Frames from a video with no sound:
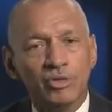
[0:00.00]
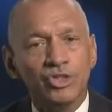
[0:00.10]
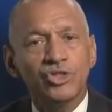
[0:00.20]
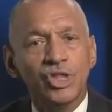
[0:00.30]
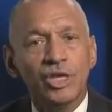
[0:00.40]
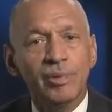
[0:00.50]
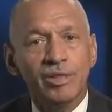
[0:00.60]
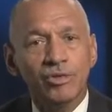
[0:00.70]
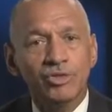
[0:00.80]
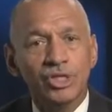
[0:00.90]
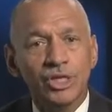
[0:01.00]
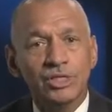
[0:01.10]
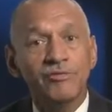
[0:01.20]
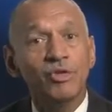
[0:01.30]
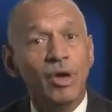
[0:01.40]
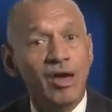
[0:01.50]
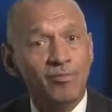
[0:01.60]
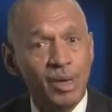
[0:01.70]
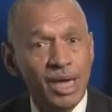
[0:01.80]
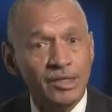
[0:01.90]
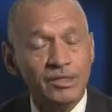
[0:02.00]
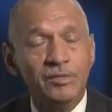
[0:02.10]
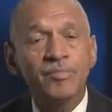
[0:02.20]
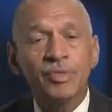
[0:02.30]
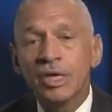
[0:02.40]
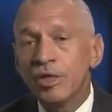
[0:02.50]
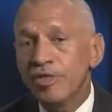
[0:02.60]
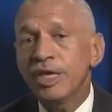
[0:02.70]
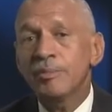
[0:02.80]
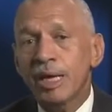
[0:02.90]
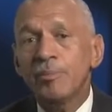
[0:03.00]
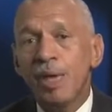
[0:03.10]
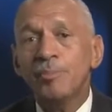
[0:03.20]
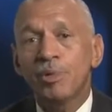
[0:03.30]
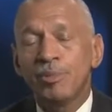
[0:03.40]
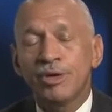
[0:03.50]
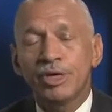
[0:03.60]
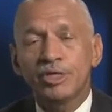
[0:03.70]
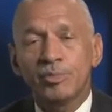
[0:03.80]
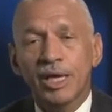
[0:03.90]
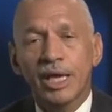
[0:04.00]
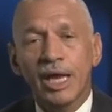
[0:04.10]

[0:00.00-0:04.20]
Just think about those things. If you have pets, think about a pet preparedness plan.